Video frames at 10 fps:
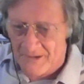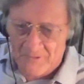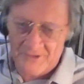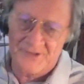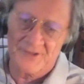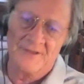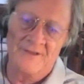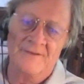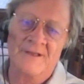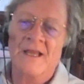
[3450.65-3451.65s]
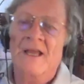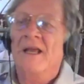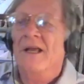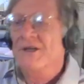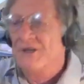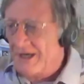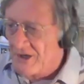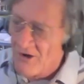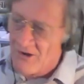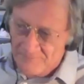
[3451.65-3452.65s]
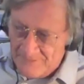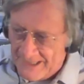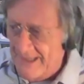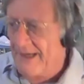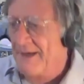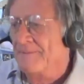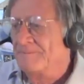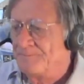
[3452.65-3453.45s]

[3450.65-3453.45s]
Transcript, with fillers: Wilson. She called me.